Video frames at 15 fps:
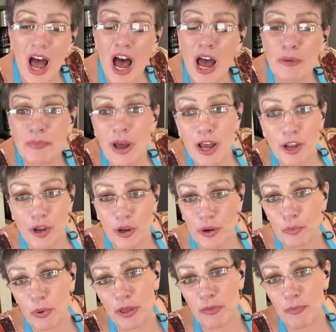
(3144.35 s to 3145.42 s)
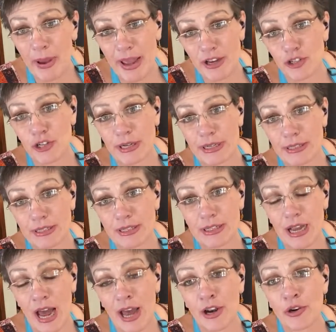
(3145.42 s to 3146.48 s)
I'm not good with
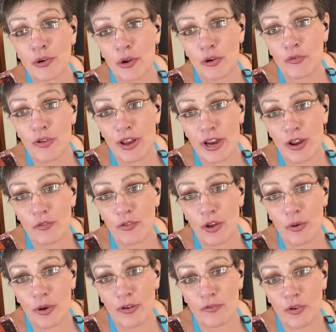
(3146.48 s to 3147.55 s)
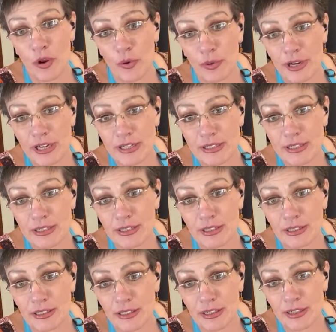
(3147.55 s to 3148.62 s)
patience. I don't know if any of you have
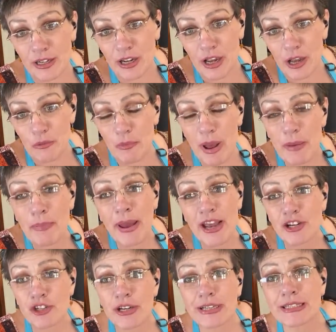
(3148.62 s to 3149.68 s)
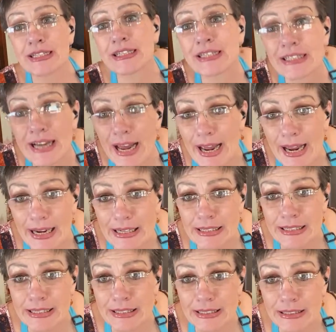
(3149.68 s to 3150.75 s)
noticed. My patience
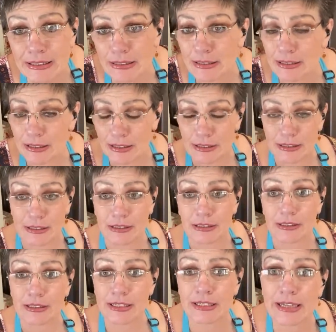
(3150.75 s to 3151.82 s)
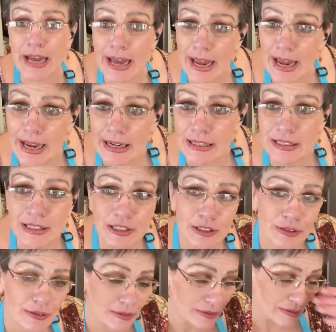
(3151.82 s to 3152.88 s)
stinks.
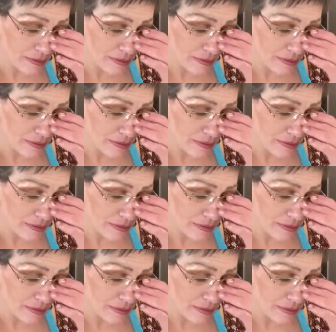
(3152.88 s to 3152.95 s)
Stinks.